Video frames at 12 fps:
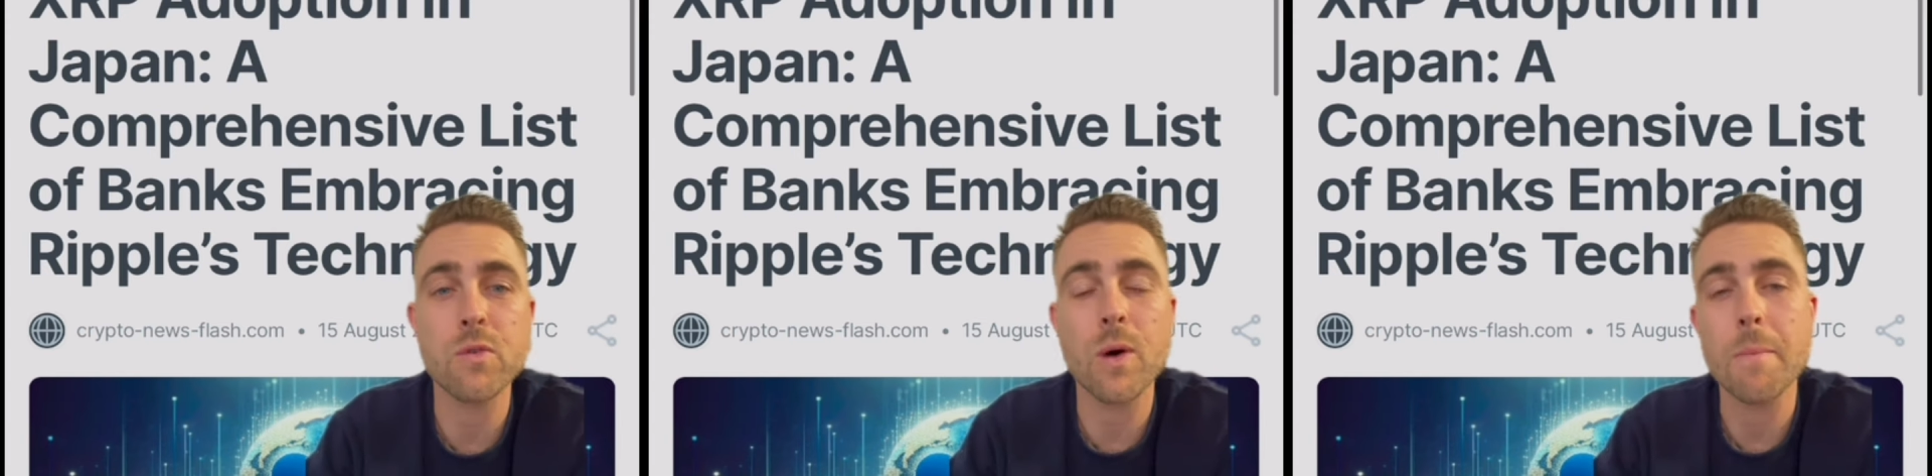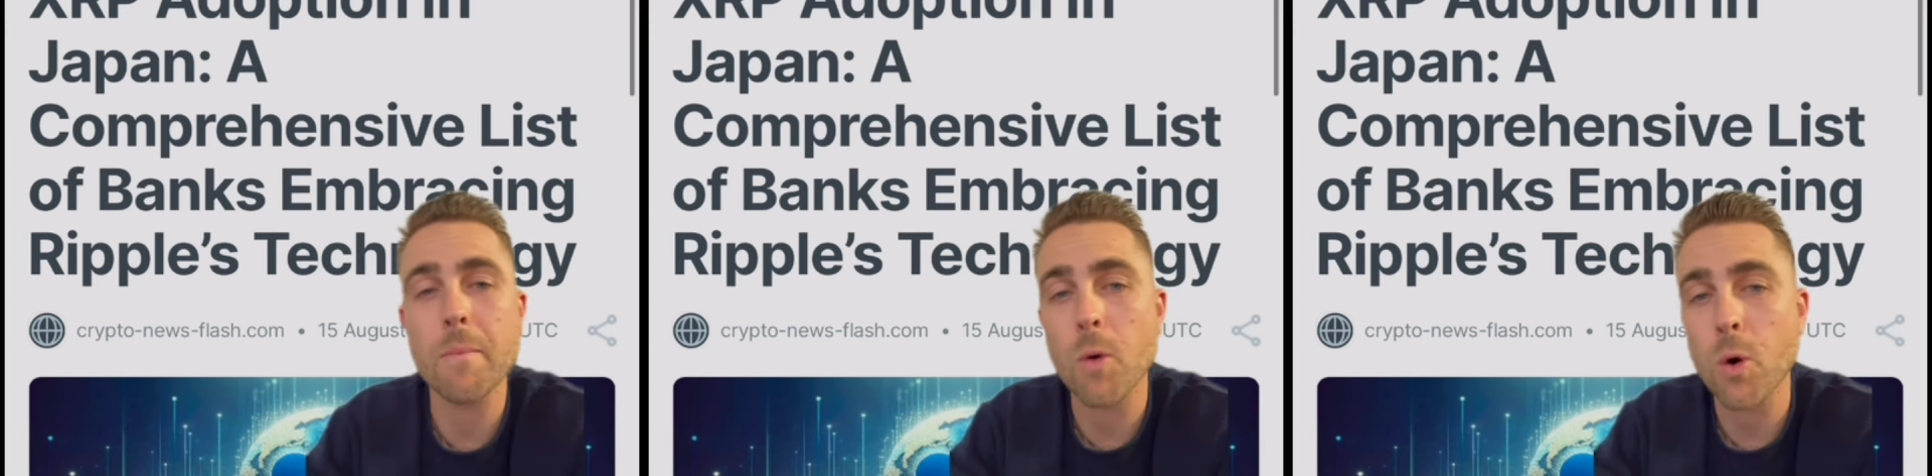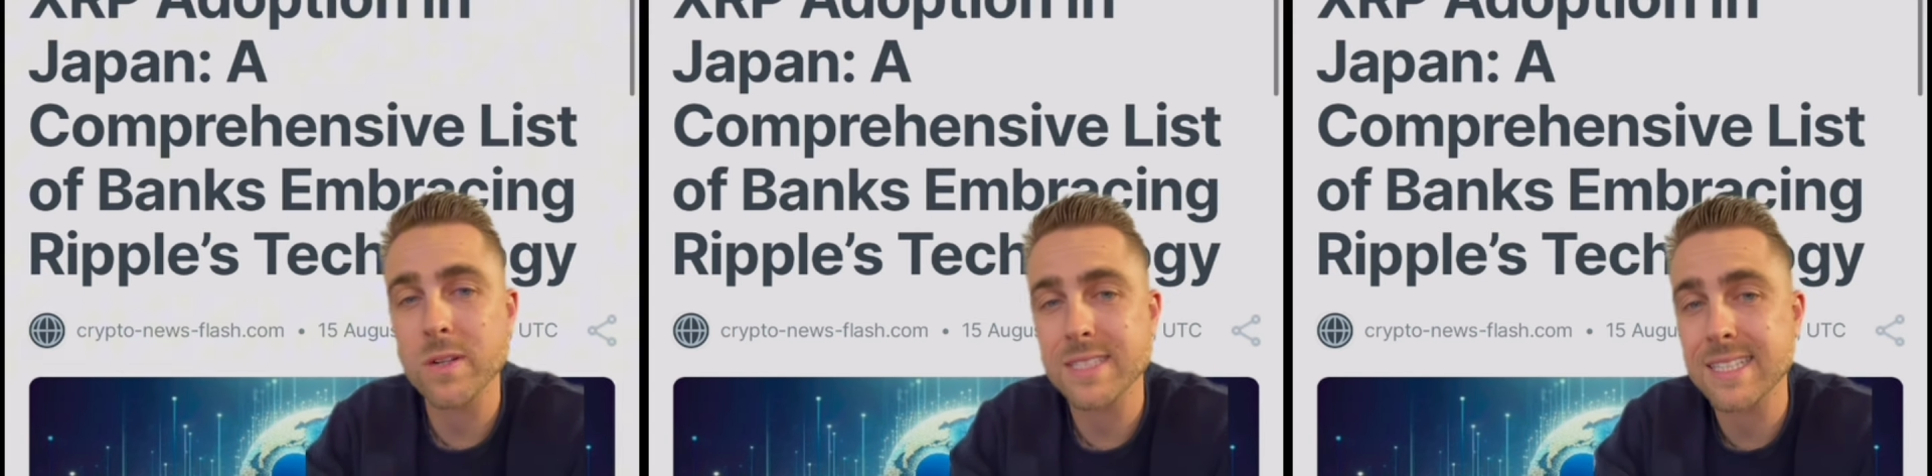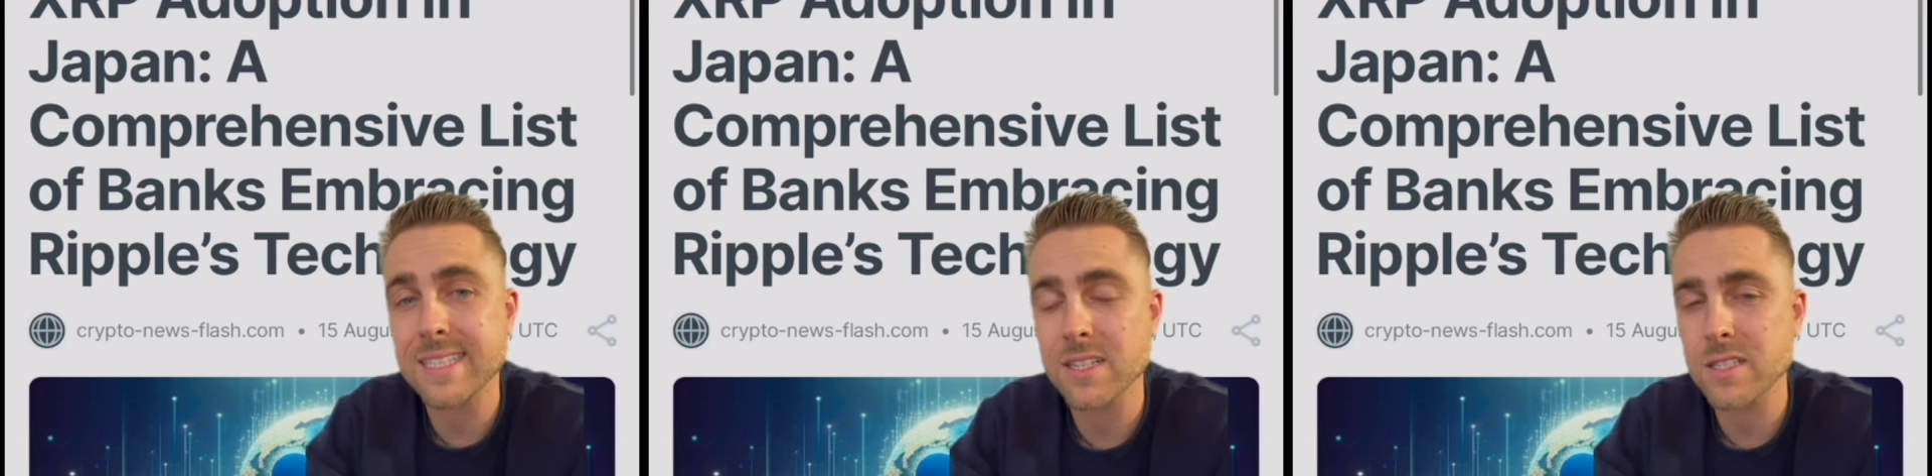want more
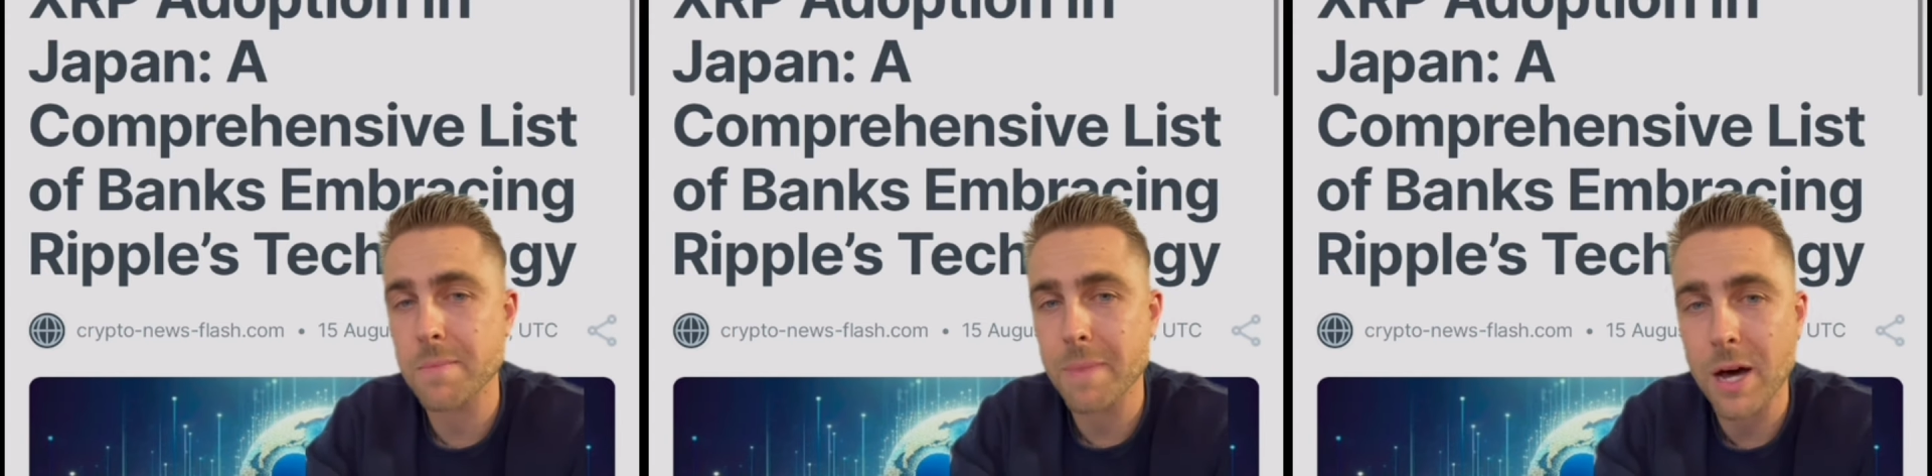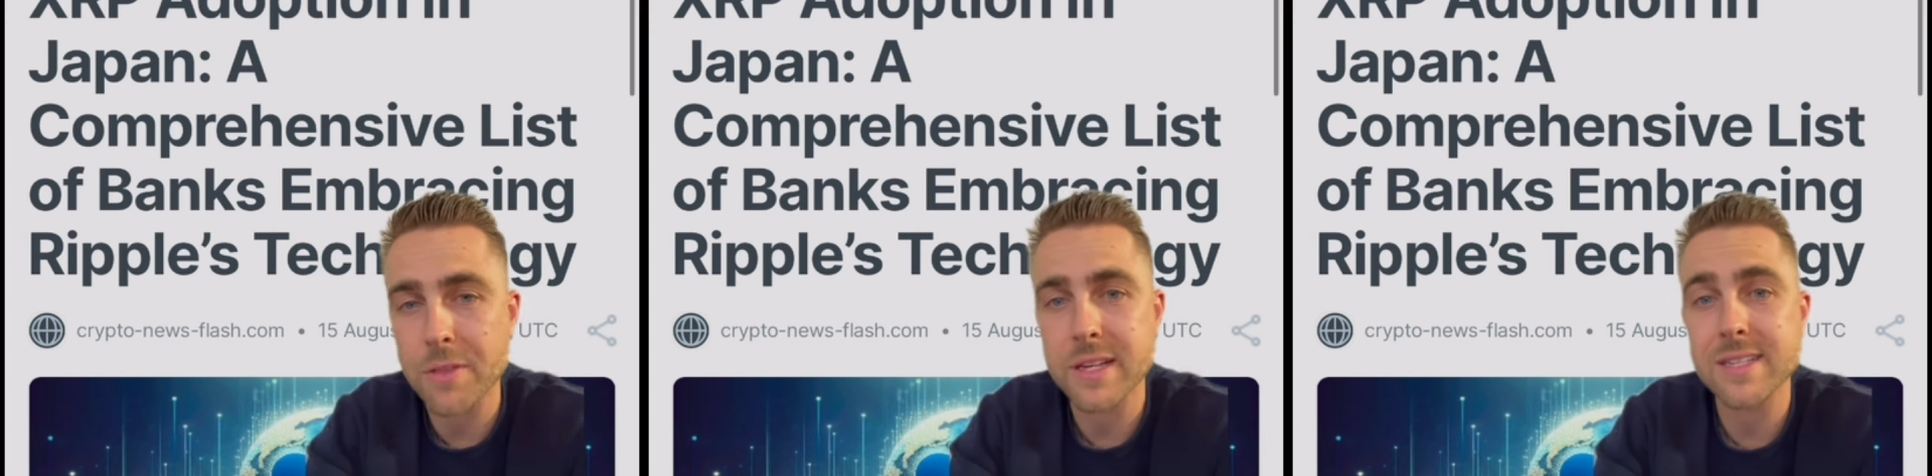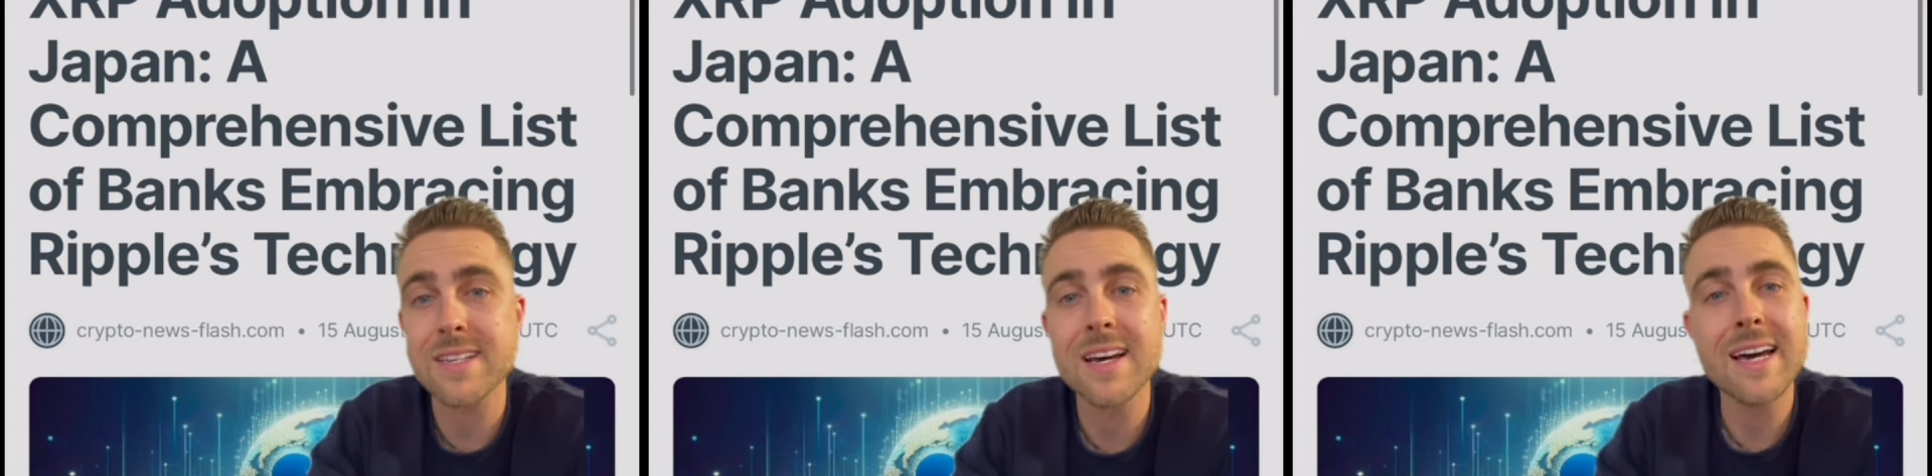details about this